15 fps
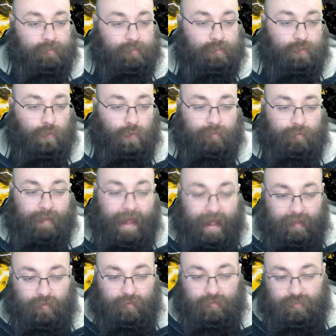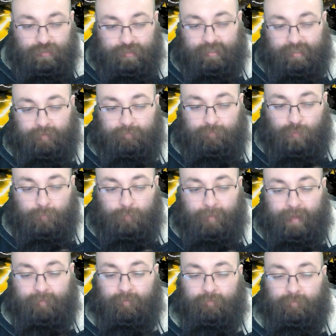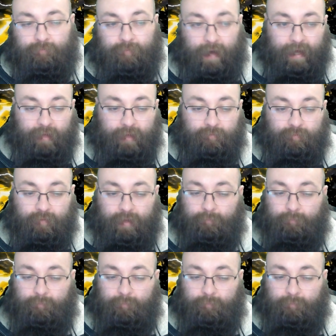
So Net Launcher is a 4 mid for 5,